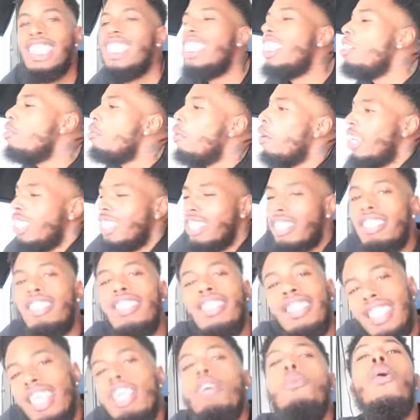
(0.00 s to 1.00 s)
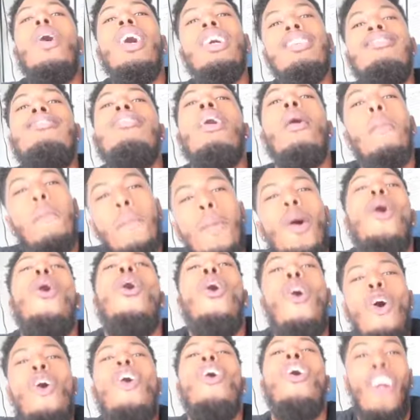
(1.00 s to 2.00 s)
She wants some
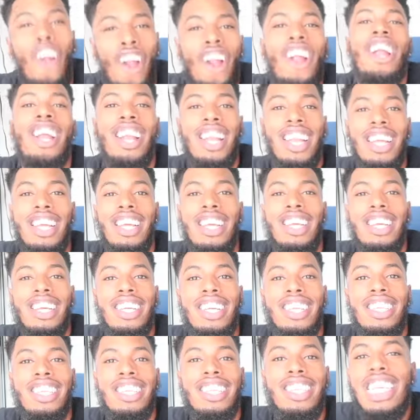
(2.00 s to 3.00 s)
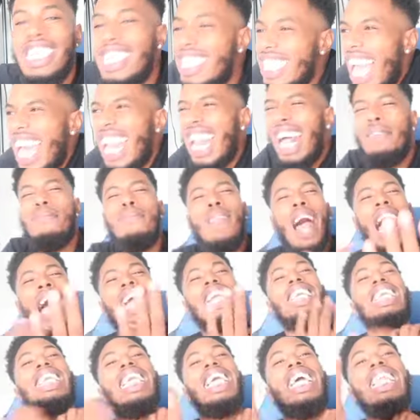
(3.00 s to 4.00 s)
more. She said, I'm
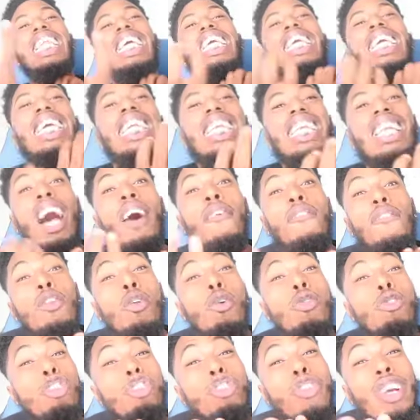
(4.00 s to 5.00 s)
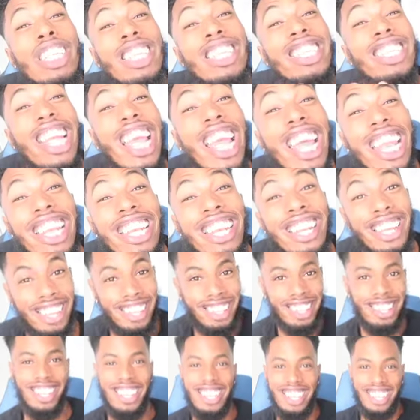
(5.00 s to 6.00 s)
not getting enough nutrition.
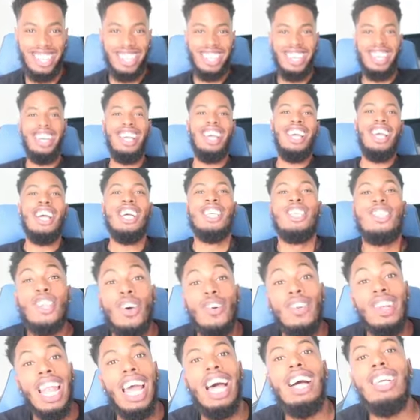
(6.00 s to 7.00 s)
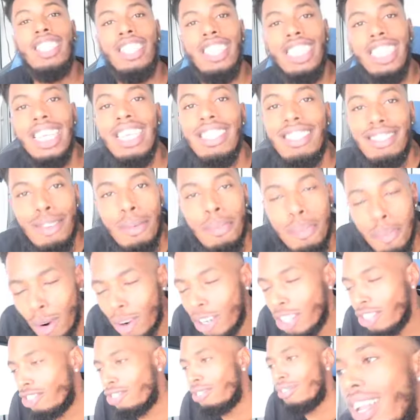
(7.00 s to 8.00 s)
So now she needs some
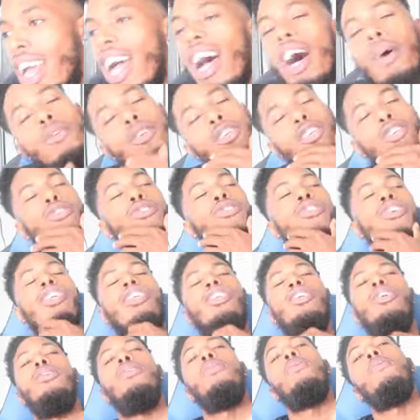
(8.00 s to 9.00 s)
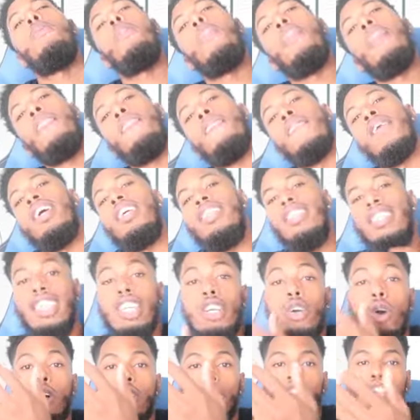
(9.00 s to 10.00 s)
more. now what you gonna do?
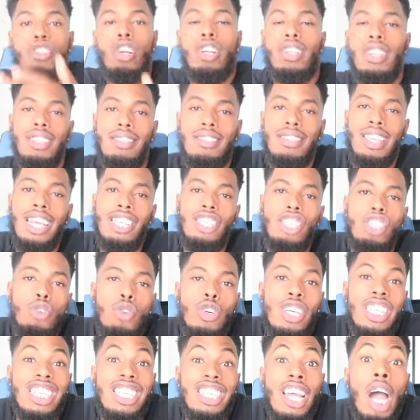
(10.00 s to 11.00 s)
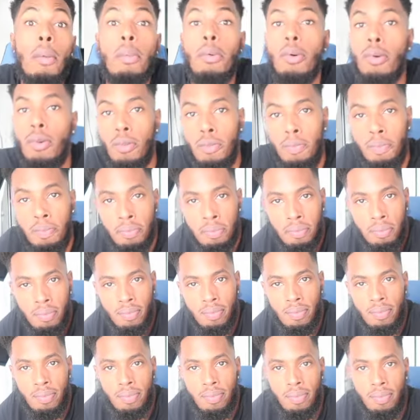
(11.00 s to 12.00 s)
She gonna start to text you in double.
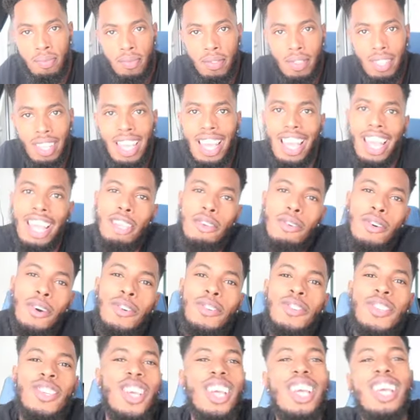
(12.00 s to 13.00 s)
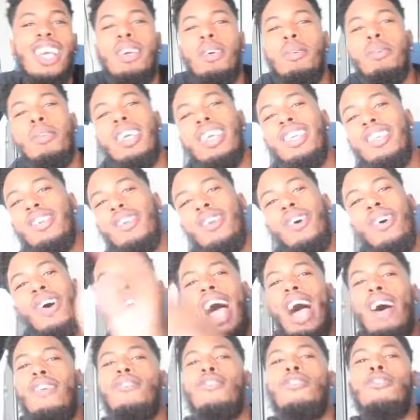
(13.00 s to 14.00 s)
Hey, you
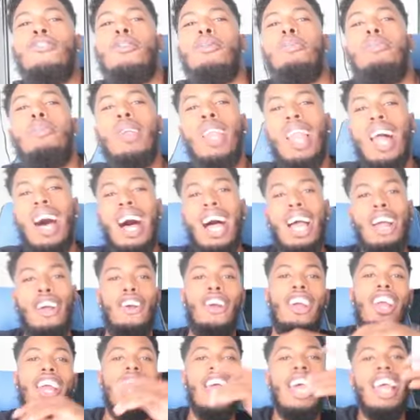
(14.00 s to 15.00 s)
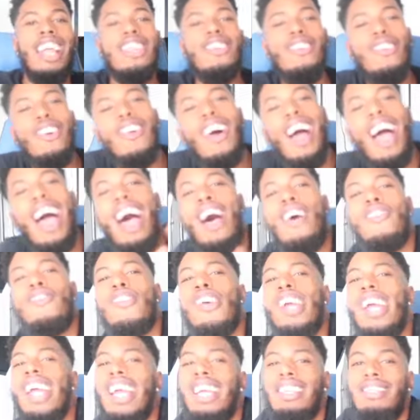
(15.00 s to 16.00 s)
don't ever reply or you don't
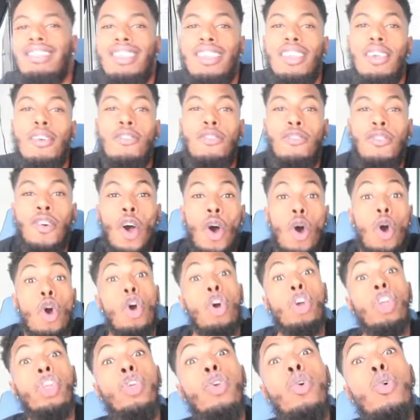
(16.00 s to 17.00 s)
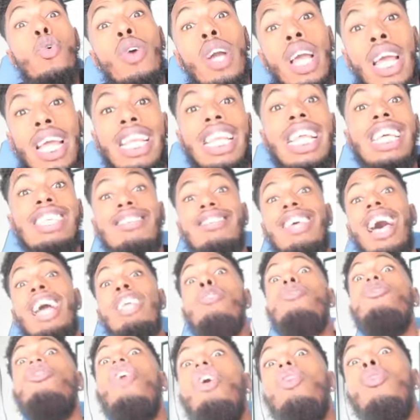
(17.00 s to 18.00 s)
ever answer your phone. This is
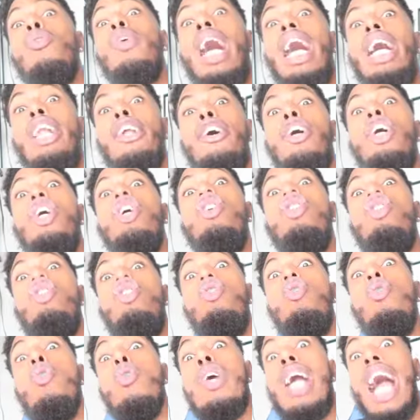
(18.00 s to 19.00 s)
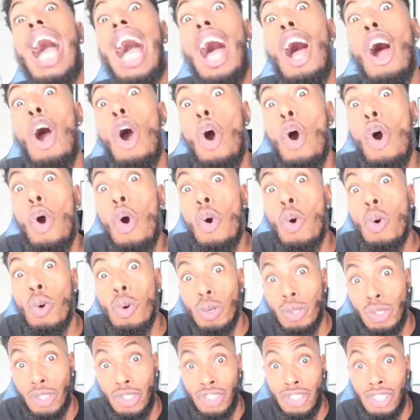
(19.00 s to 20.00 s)
how you know you got her. You got
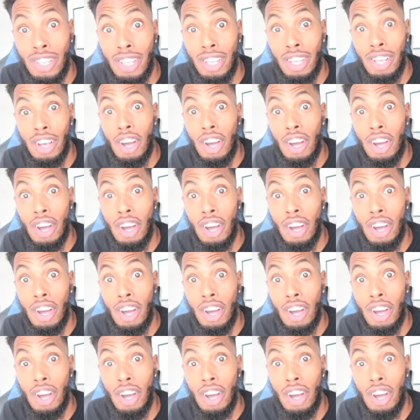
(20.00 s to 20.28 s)
hoes.